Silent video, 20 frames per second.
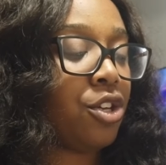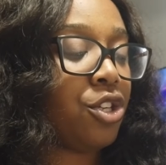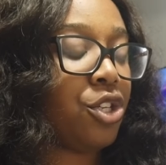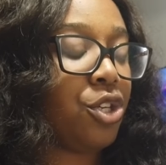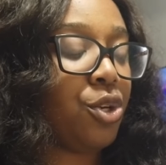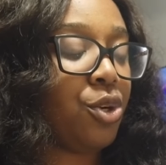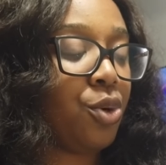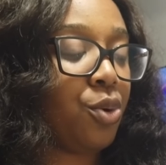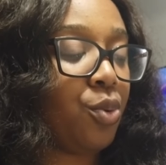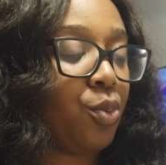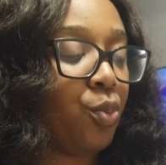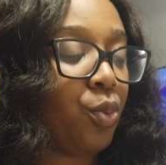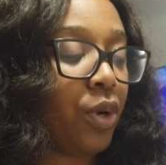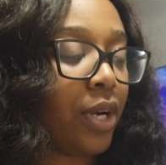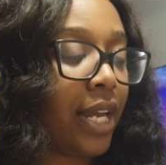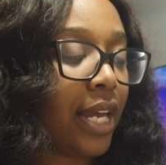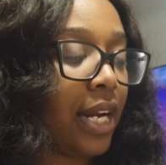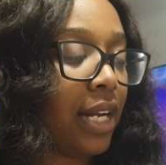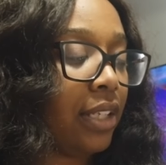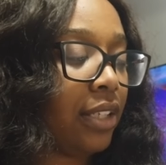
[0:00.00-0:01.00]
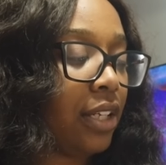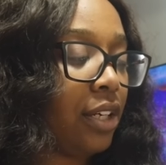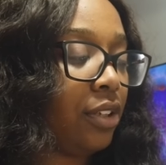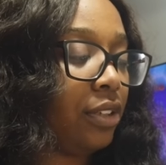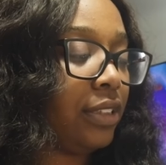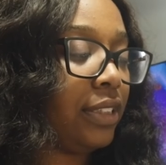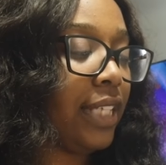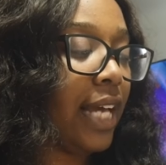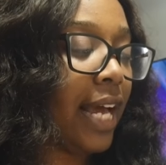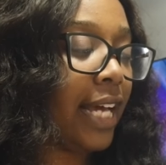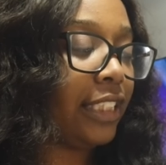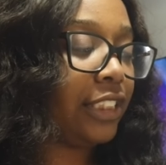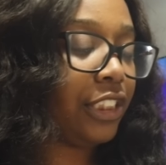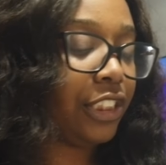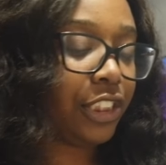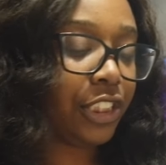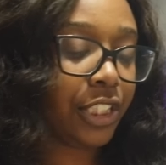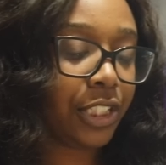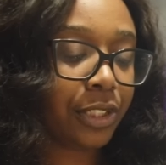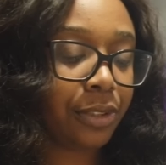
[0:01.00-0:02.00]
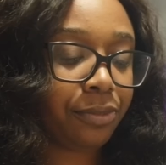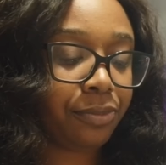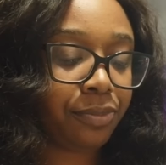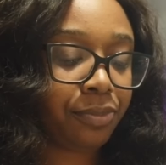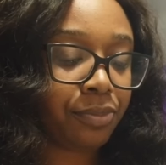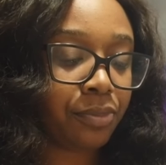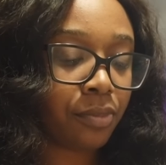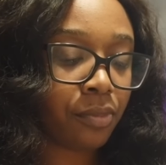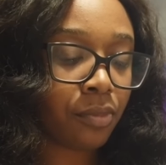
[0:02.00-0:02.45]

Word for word: you will get a little tester